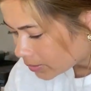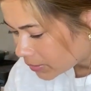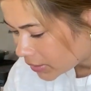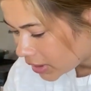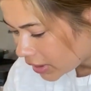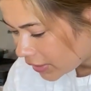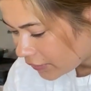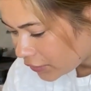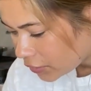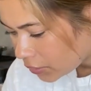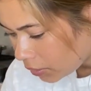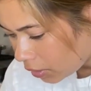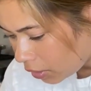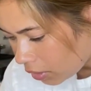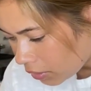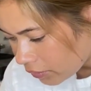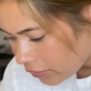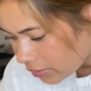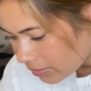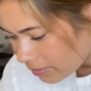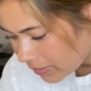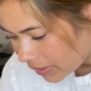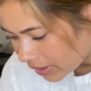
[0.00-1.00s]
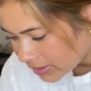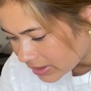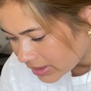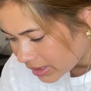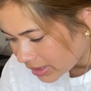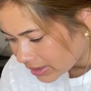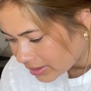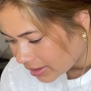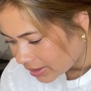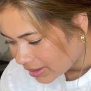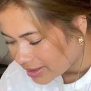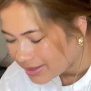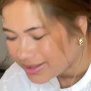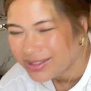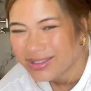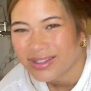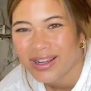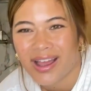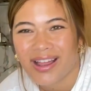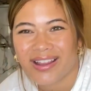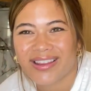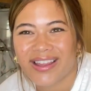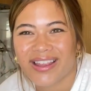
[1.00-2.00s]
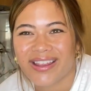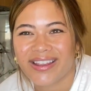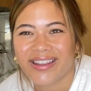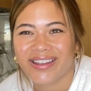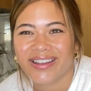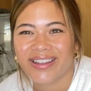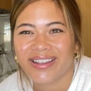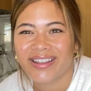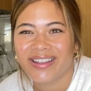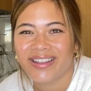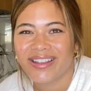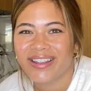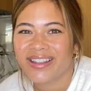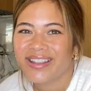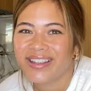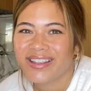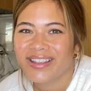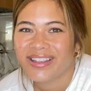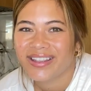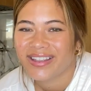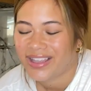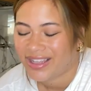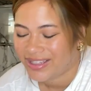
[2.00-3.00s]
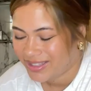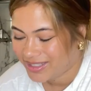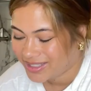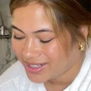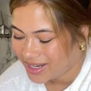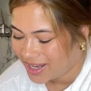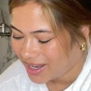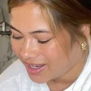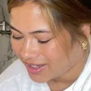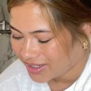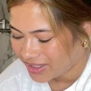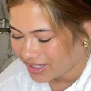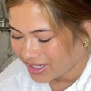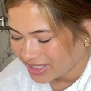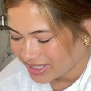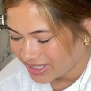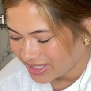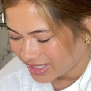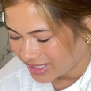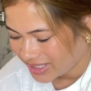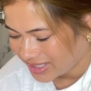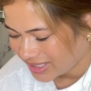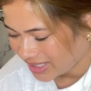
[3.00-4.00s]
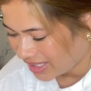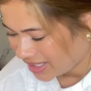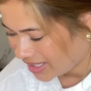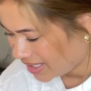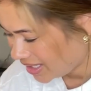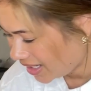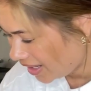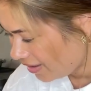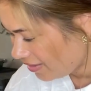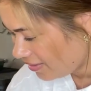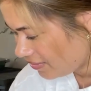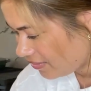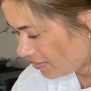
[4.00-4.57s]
If you over melt it, then it's not consistent enough.